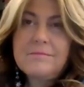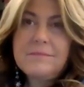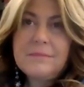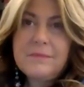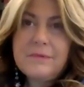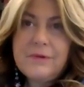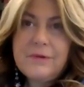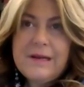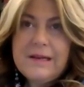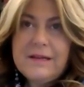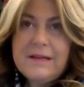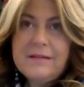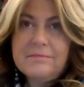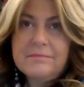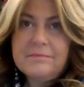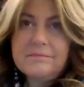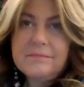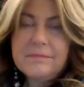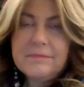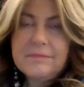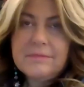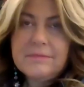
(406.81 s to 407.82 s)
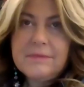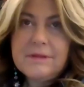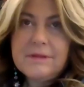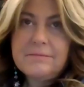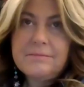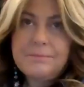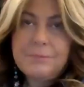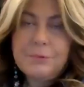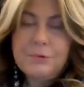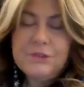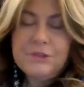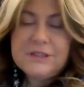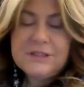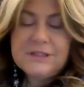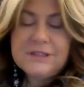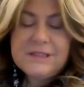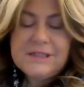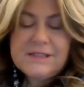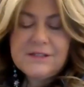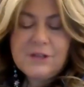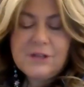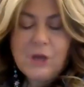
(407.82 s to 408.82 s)
really putting
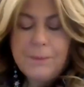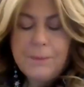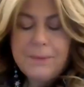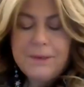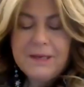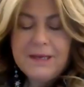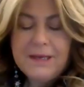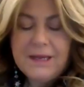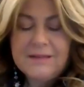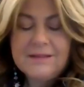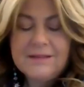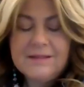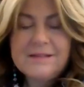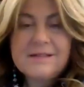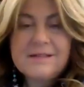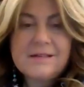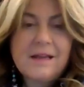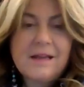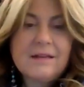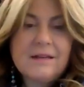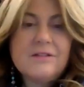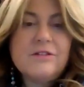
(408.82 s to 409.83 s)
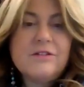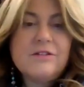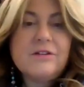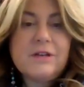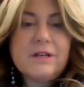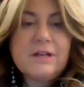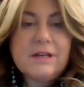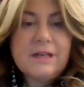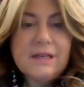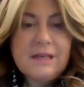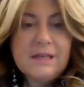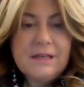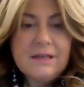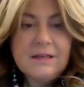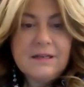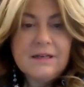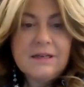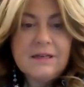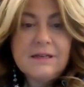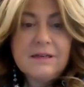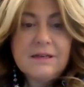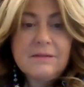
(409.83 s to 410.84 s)
this topic at the center
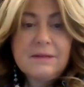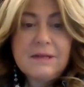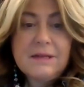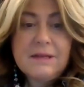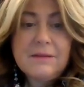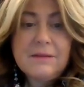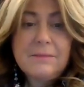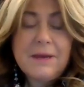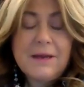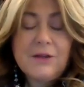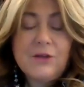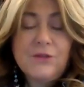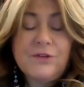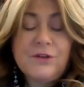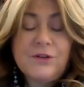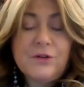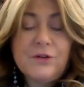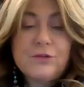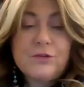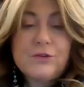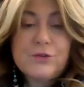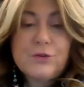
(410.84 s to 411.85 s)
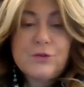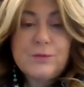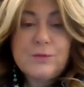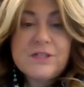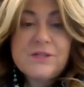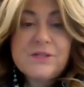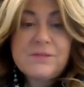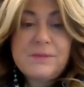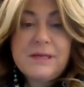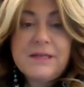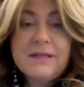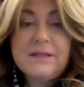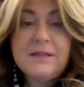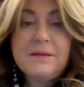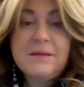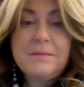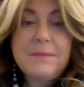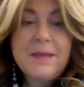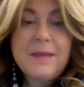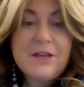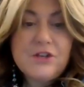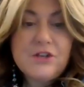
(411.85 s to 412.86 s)
in the mind of the consumer has been the
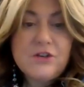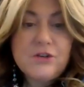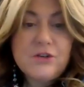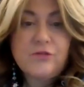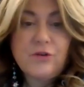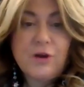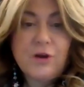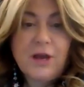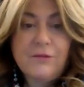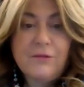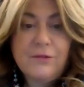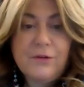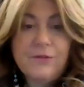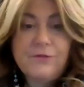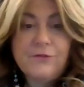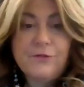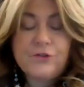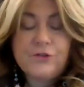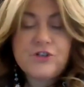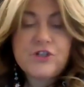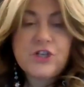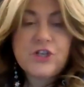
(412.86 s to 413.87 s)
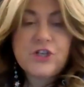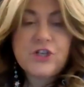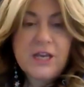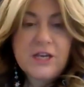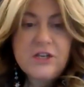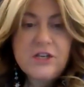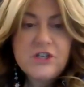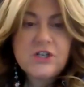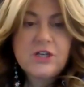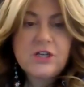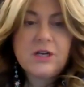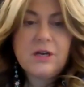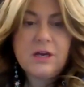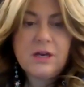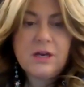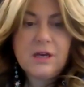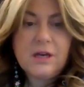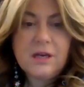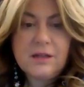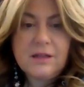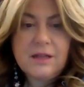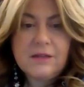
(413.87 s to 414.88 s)
major driver for change
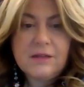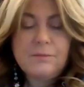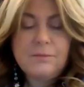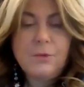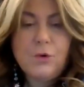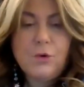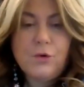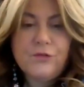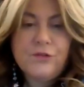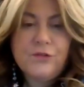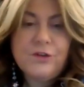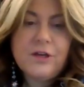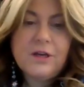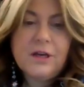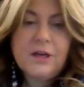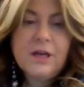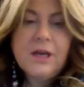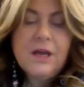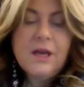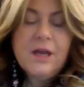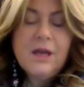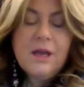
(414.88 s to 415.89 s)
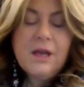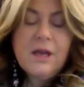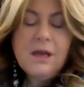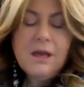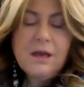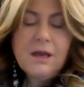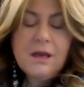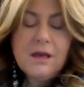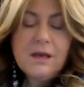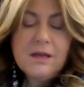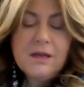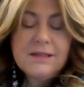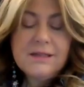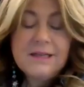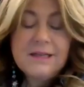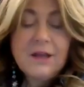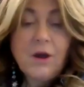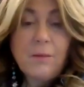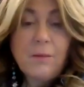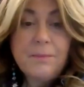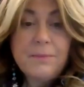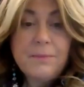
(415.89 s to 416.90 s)
that moved the
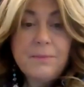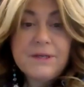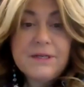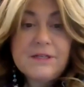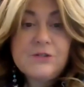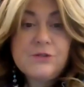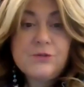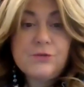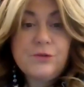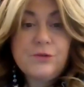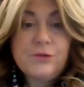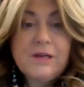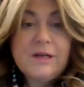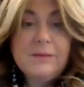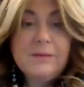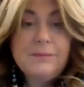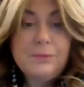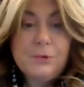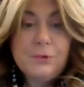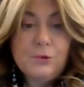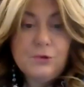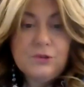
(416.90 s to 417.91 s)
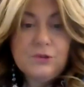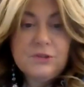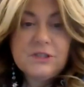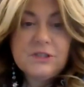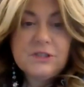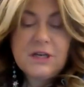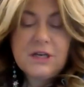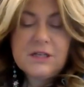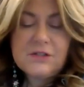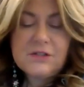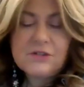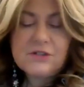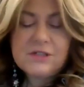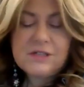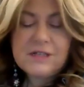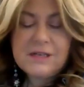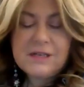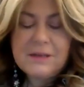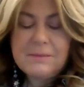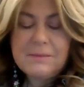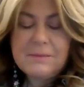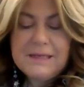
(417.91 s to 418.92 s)
companies to really put
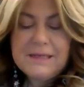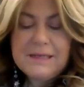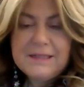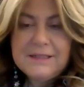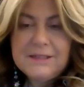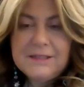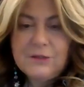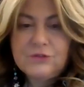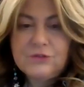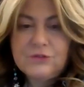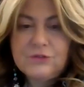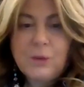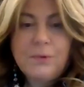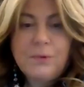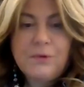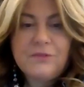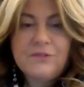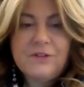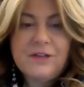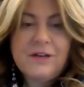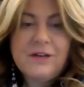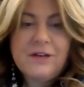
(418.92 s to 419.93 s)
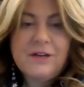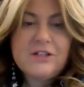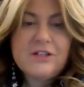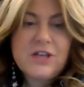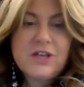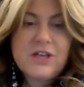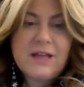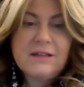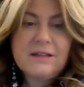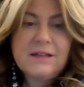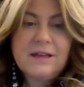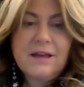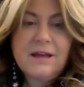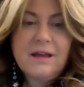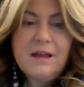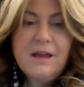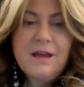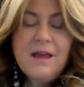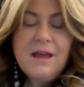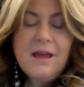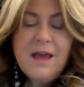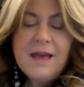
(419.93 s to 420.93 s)
sustainability on top of their agenda.
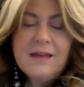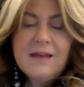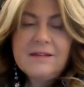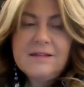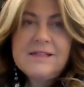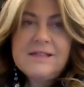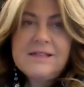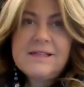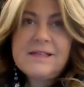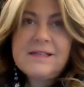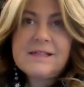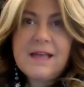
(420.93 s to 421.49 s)
And this has